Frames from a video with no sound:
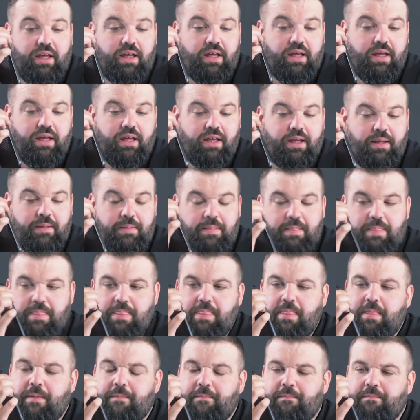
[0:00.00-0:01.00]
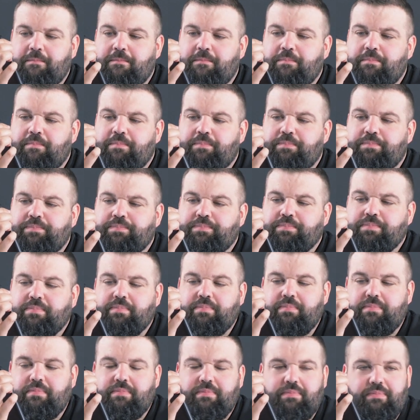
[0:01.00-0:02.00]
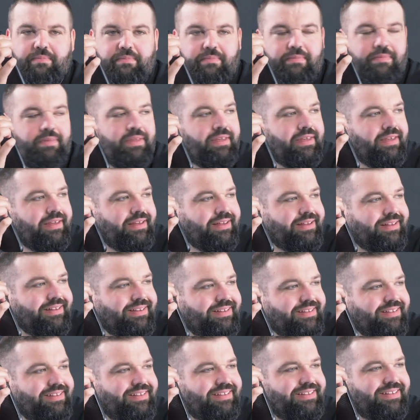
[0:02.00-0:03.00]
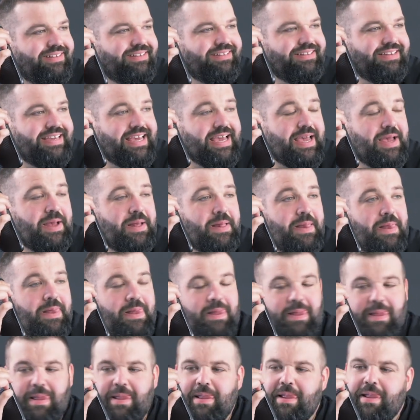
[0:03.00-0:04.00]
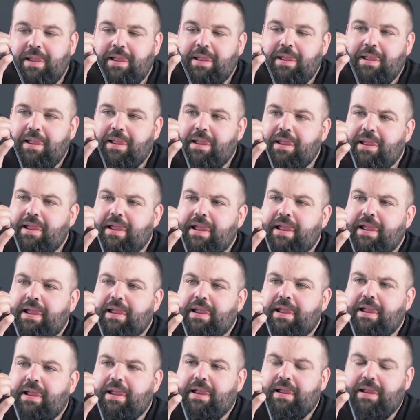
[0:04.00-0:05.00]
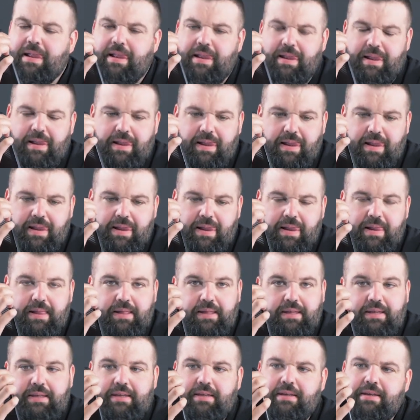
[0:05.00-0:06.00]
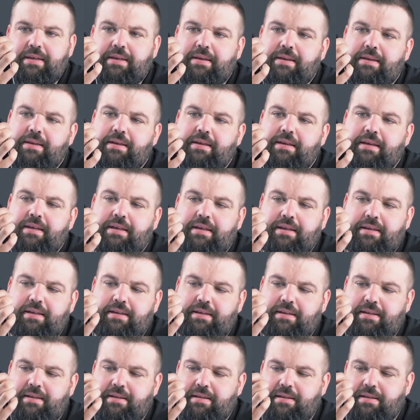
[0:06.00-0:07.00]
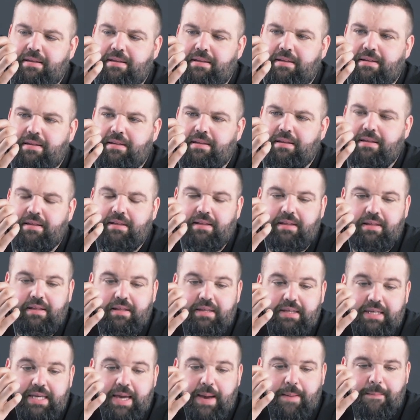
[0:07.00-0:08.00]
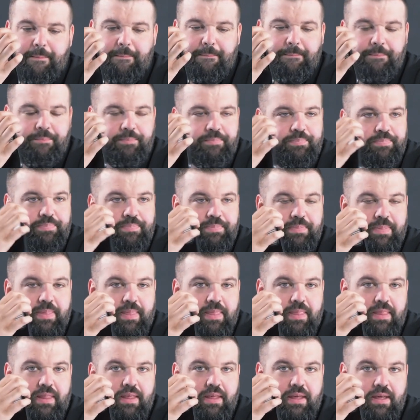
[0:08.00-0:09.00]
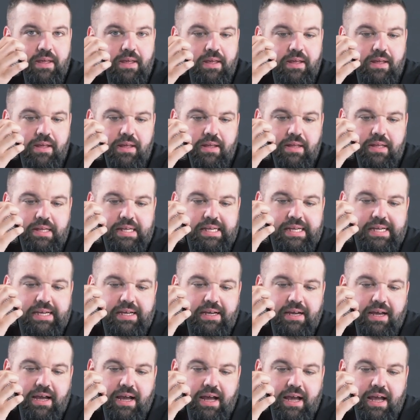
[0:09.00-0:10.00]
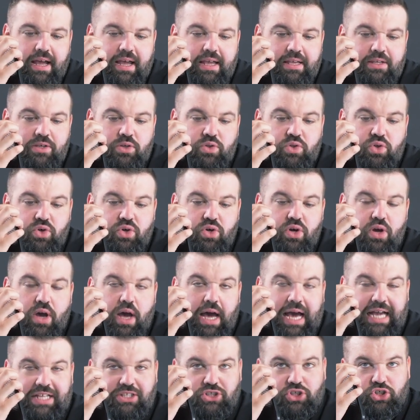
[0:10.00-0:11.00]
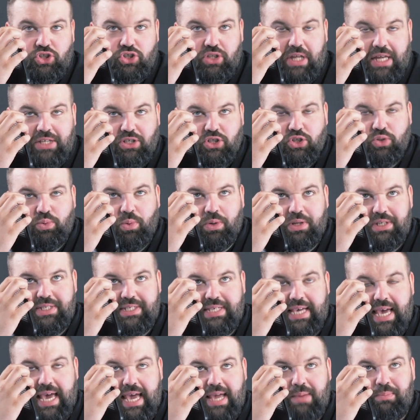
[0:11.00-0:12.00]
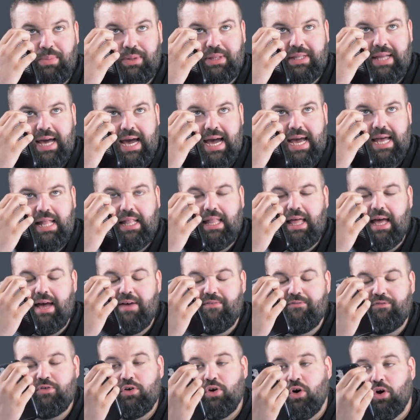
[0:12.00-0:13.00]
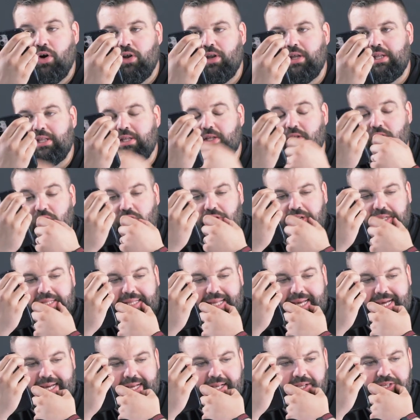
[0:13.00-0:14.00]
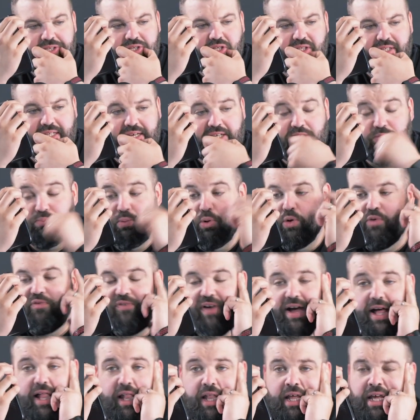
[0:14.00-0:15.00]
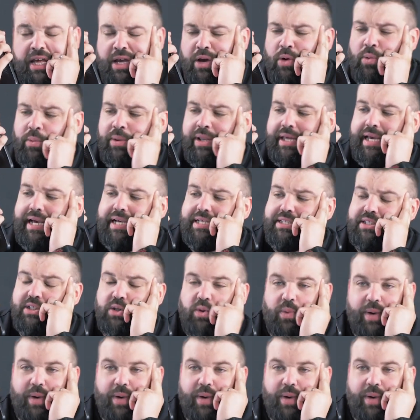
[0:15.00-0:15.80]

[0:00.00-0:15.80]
and also, why do you have wallpaper, mate? It's not 1994. Yeah. Anyway, I think uh, was a great woman. I think she's been disrespected by Niall. Yeah. I think he was her letter of apology that he should write on a roll wallpaper. I just, I just want to say, but Niall, I've gone in to look at Niall's Niall's profile when he asked the